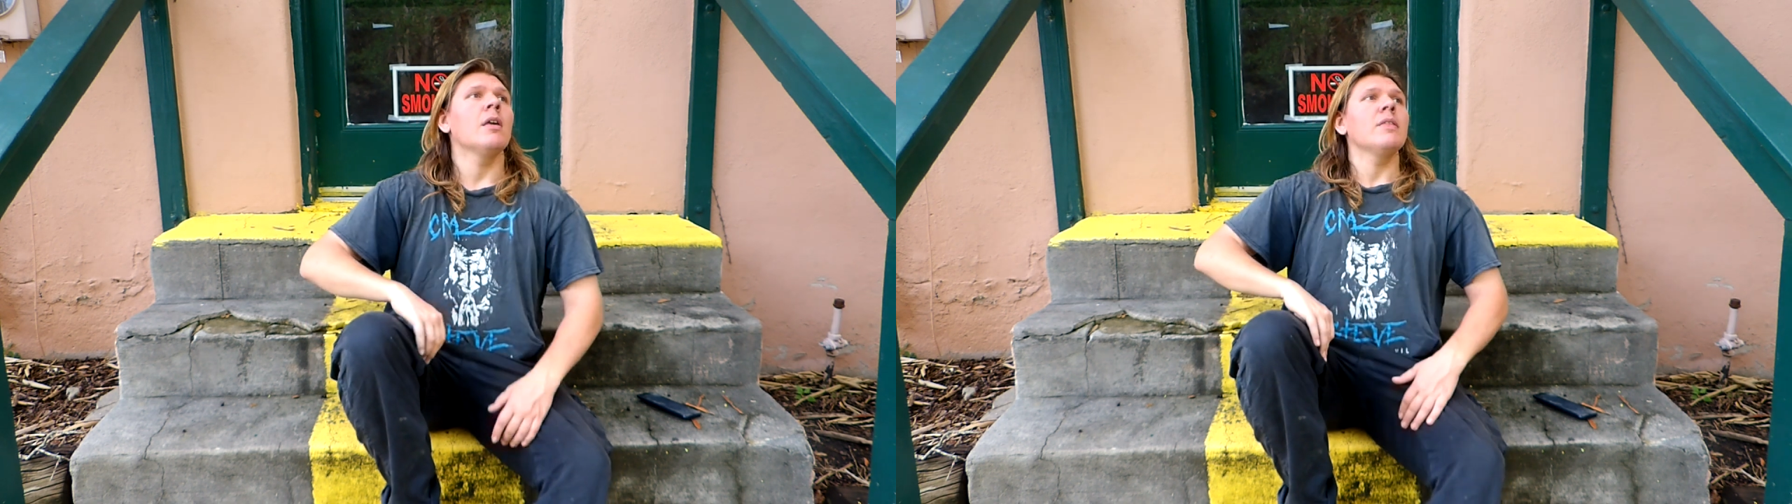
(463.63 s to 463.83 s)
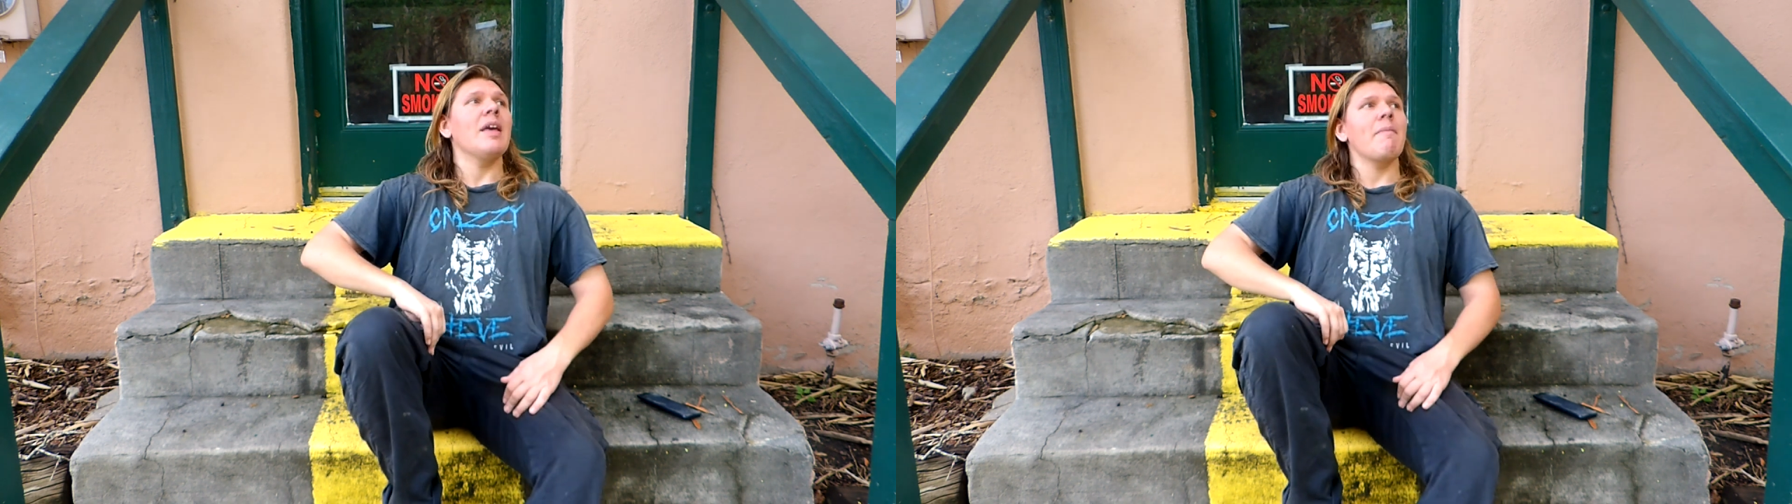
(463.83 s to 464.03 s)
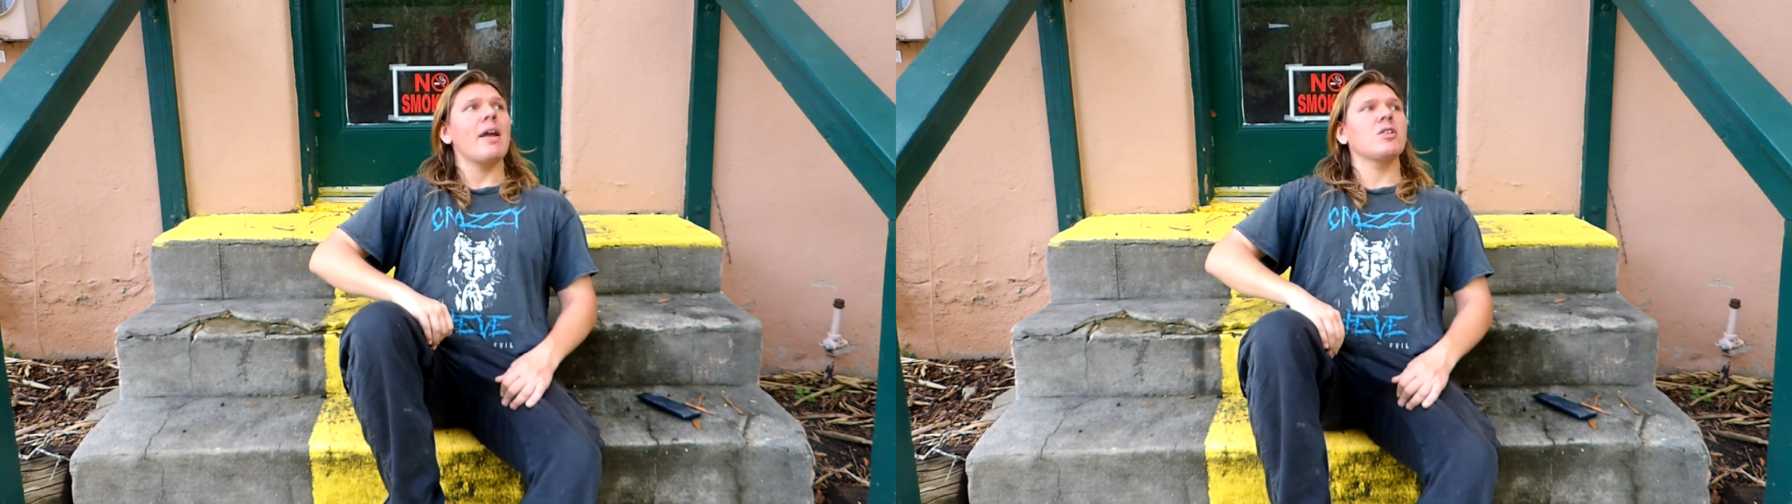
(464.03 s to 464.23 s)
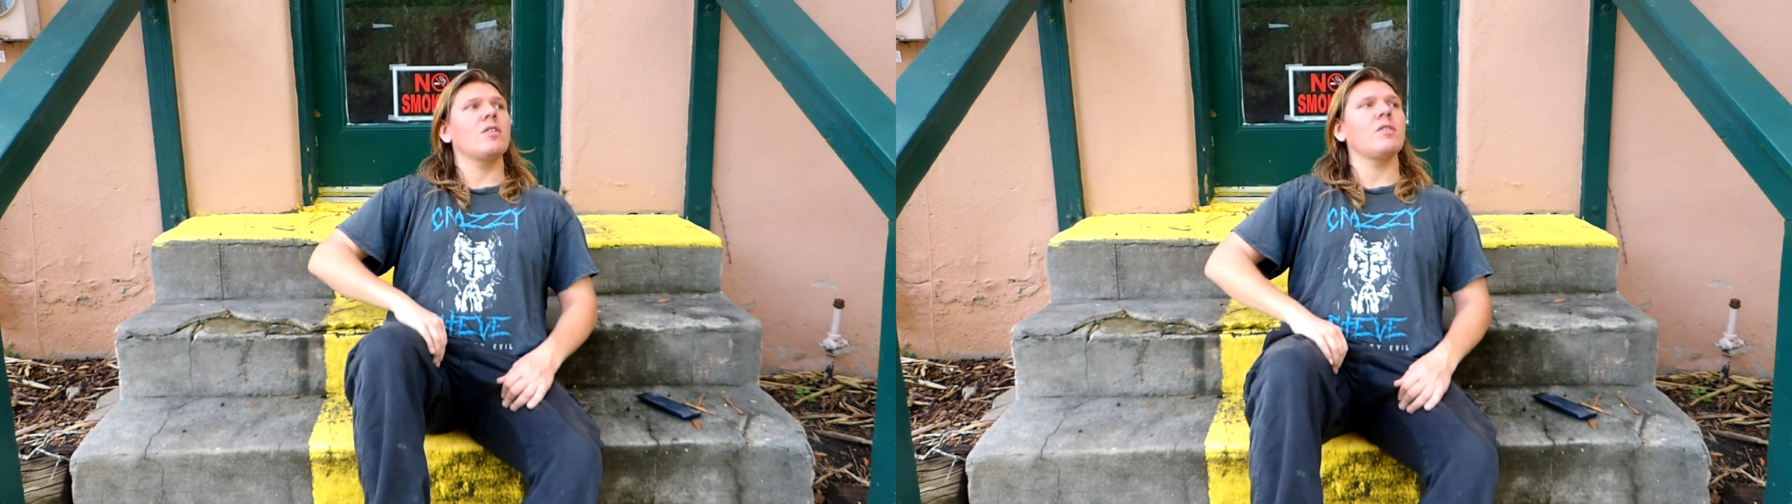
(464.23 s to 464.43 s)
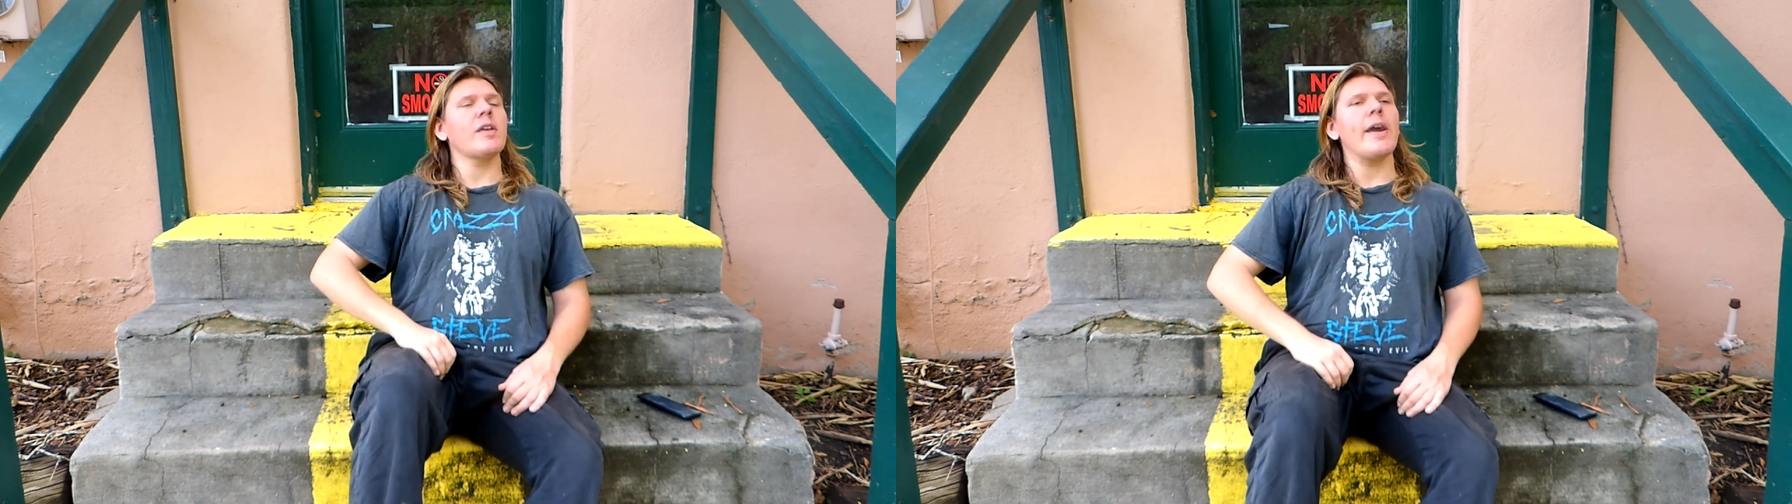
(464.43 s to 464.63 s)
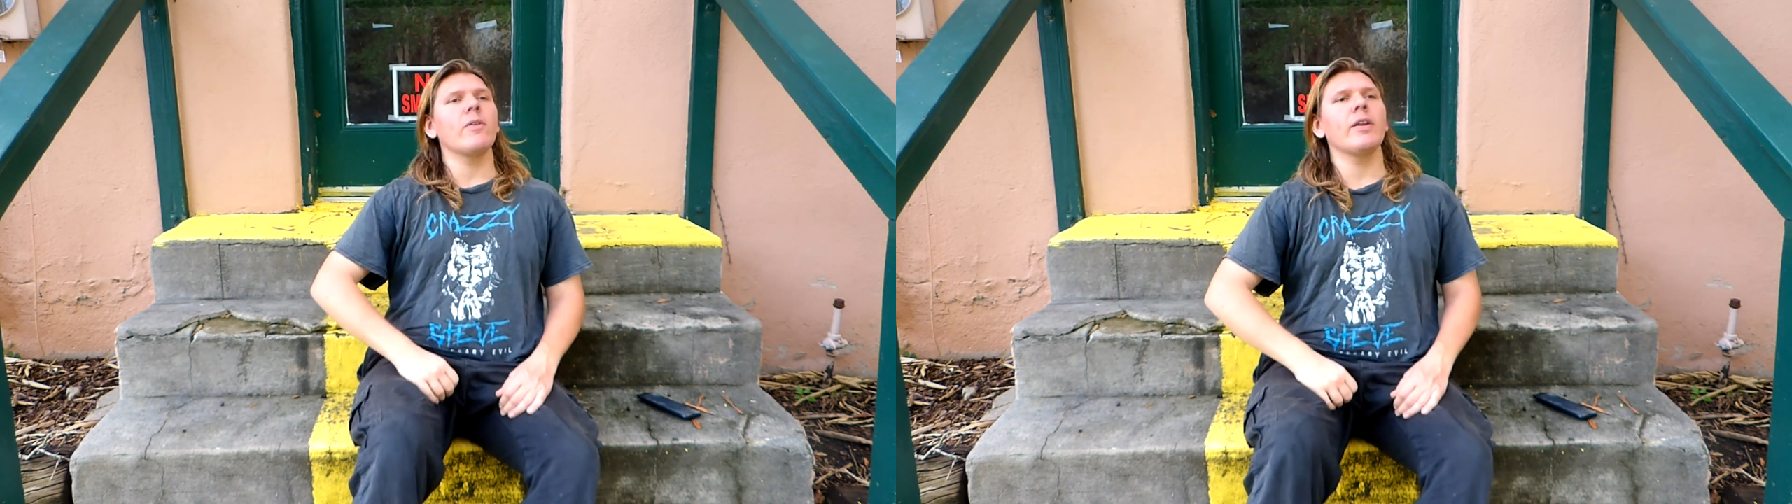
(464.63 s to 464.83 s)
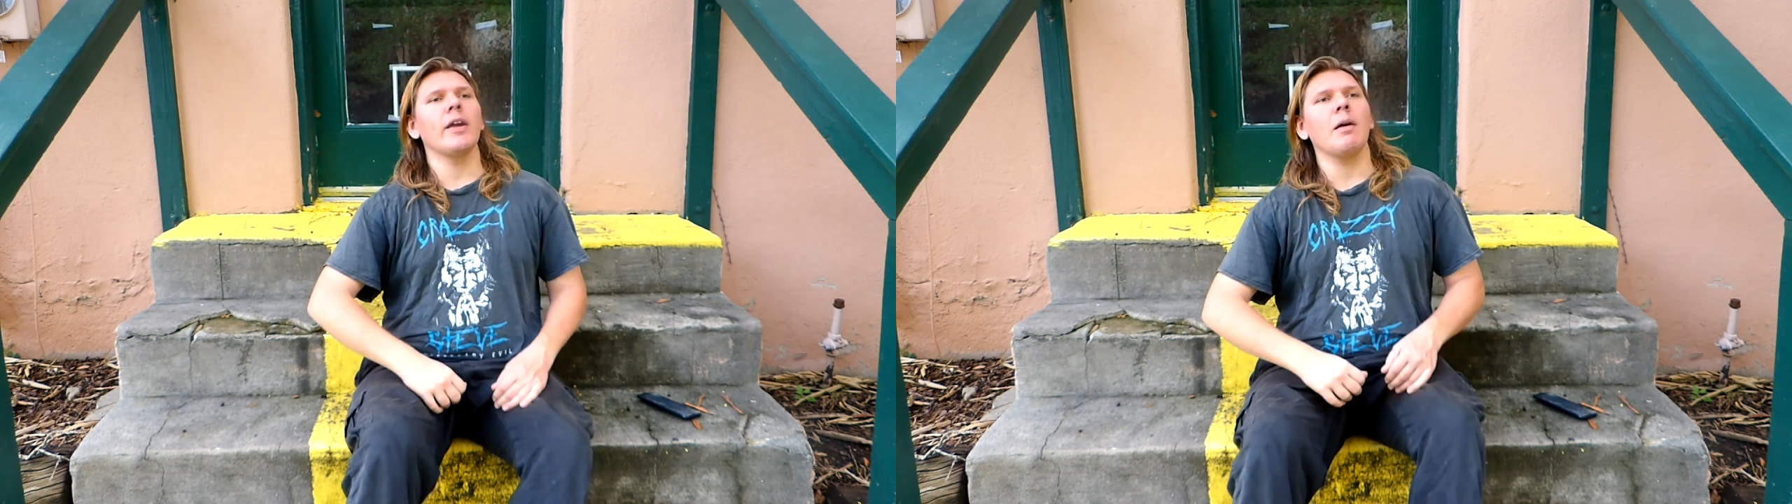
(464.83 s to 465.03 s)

That match is this Saturday.